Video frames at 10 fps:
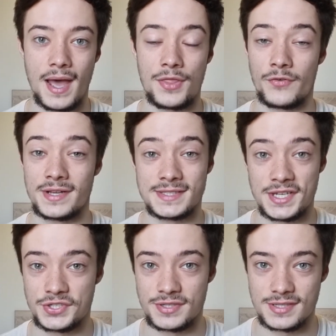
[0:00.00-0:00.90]
and the right
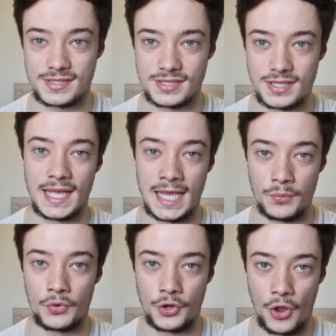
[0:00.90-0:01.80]
sessions, it
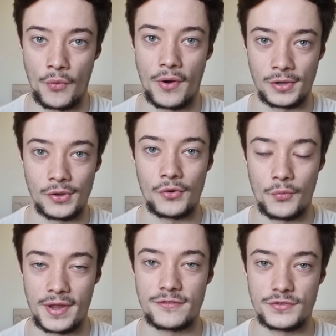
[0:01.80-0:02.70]
will go a long
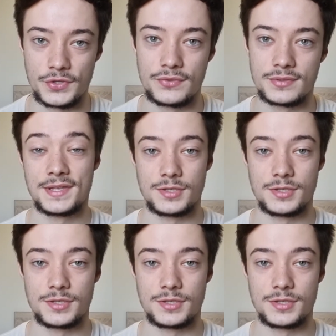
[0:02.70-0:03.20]
way for you.